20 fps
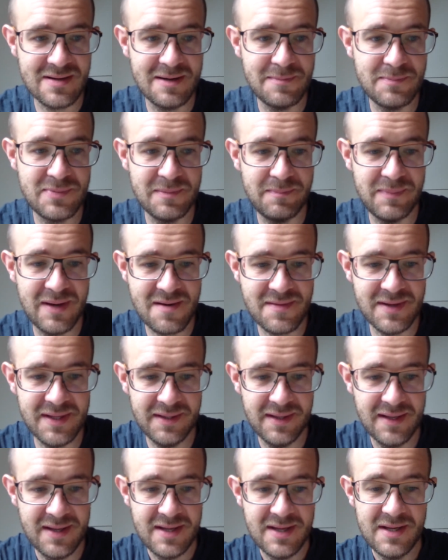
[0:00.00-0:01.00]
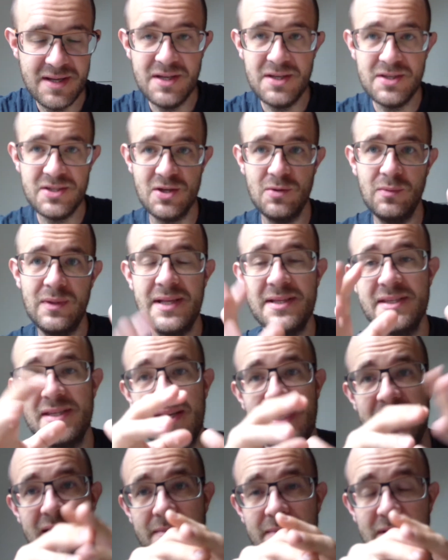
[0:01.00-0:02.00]
I prepared it. So let's
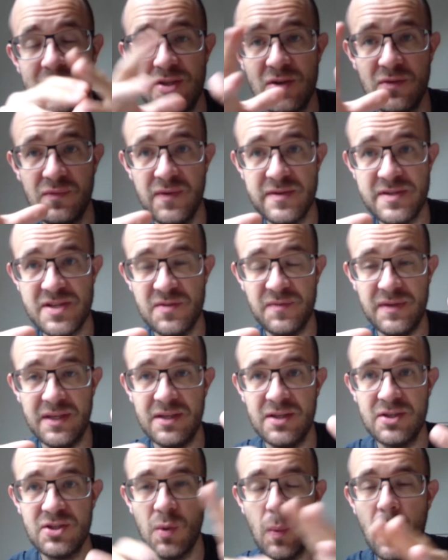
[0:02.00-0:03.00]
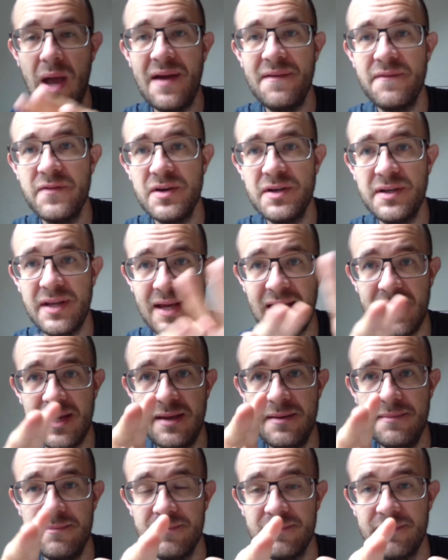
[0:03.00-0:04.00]
say it's your first week. So every
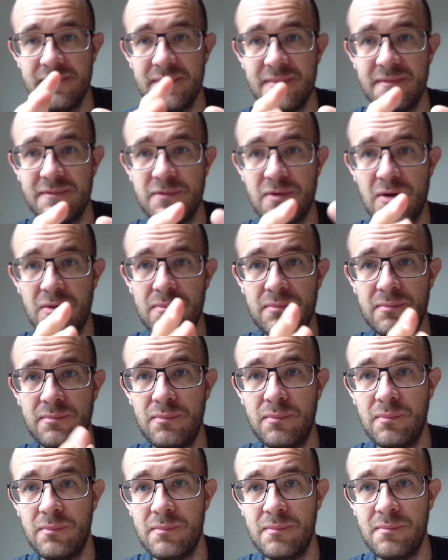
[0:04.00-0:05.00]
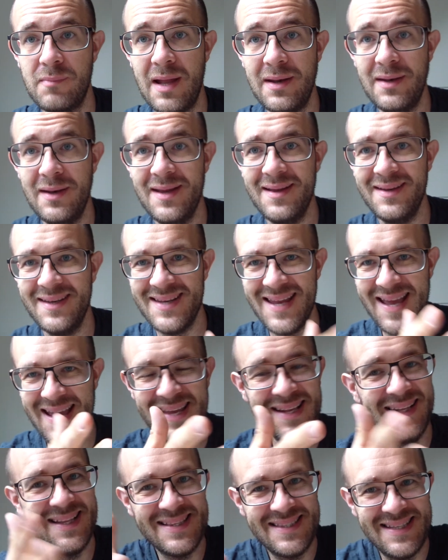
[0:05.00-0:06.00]
day from
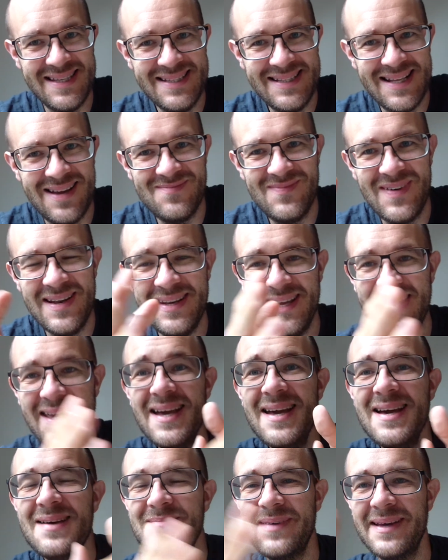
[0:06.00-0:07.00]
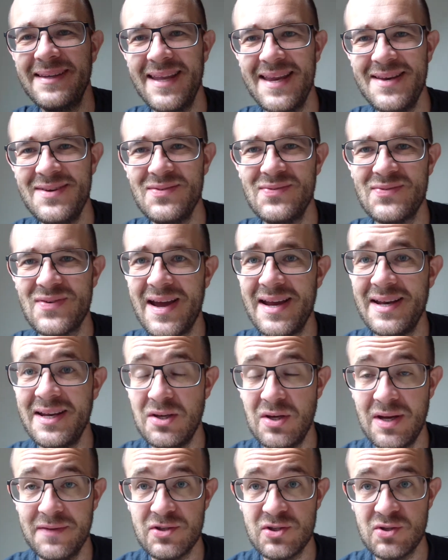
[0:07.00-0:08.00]
Monday, let's say start Monday to Friday,
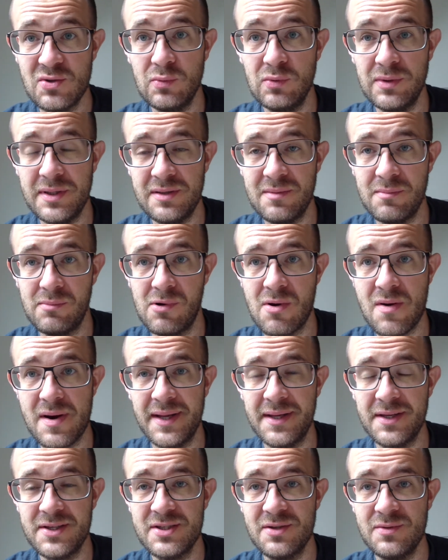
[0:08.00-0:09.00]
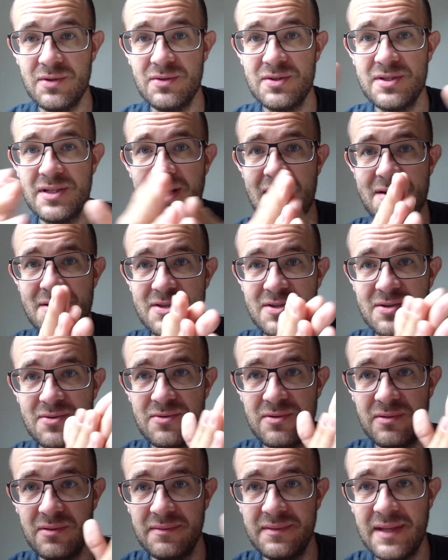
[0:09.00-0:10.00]
you have school in the morning. So you start
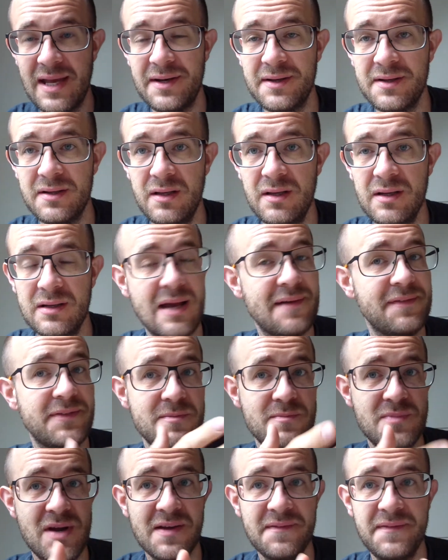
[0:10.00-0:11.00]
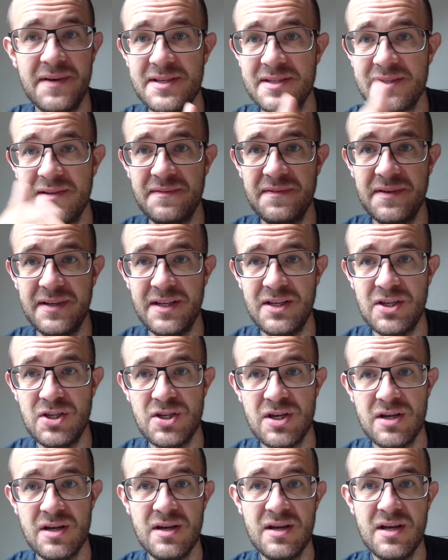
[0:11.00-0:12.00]
school 9 o'clock after breakfast and
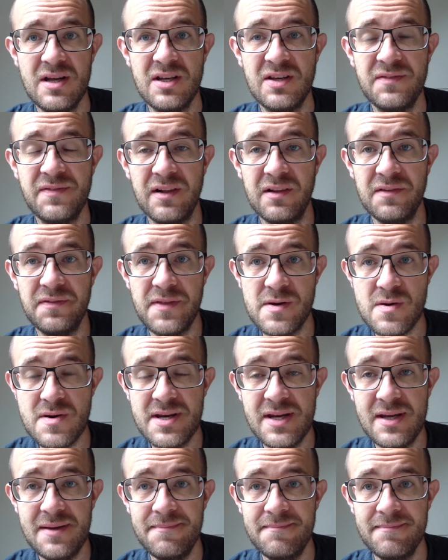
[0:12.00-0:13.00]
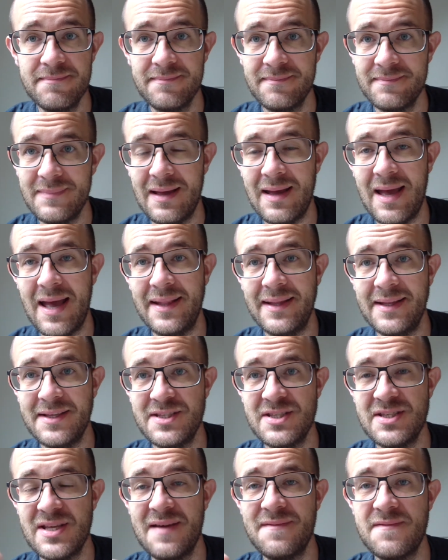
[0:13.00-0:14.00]
finish 12:30. And
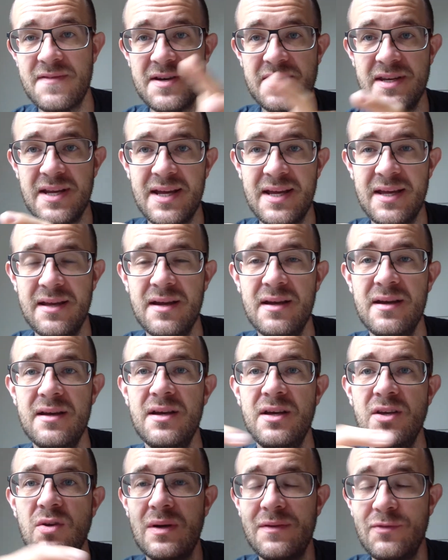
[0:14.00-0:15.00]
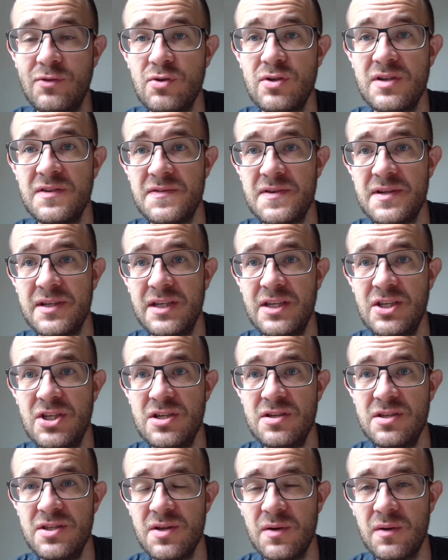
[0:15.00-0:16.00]
this is every day. You have 2 different
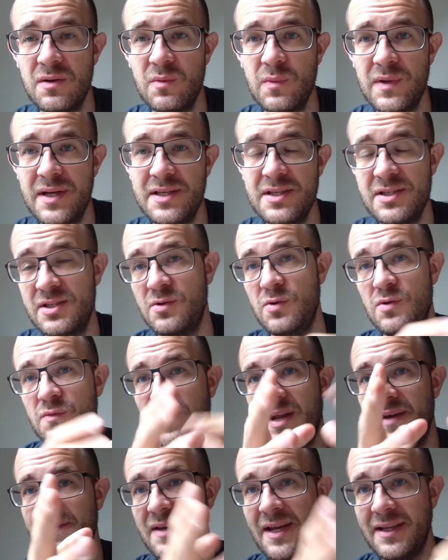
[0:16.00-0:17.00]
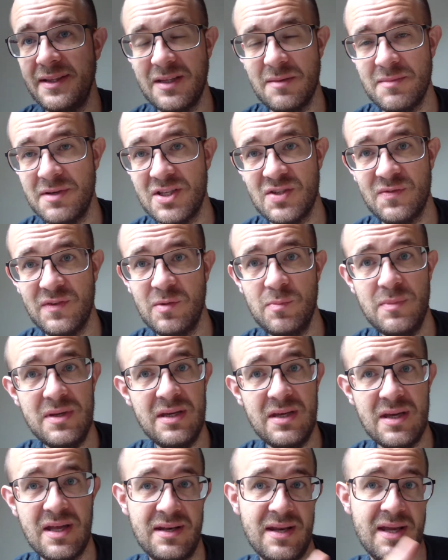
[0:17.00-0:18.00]
teachers always. So you will have 90 minutes with
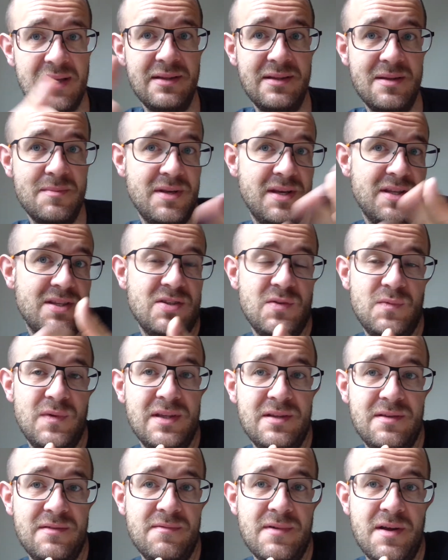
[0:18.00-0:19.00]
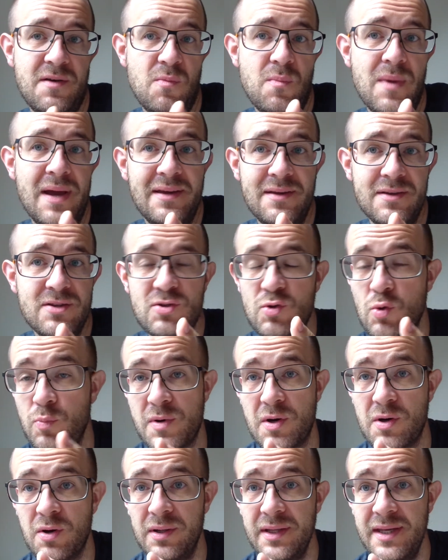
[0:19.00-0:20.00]
me and 90 minutes with one of my
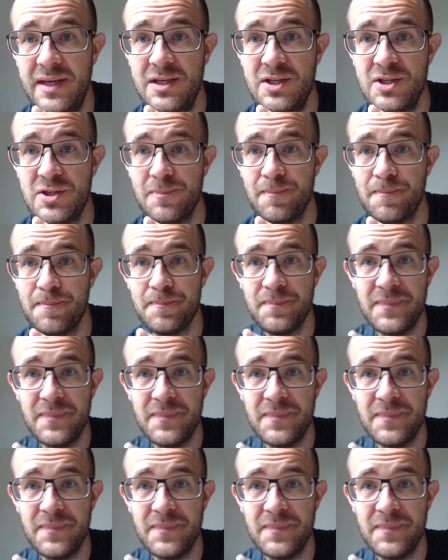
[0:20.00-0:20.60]
super colleagues.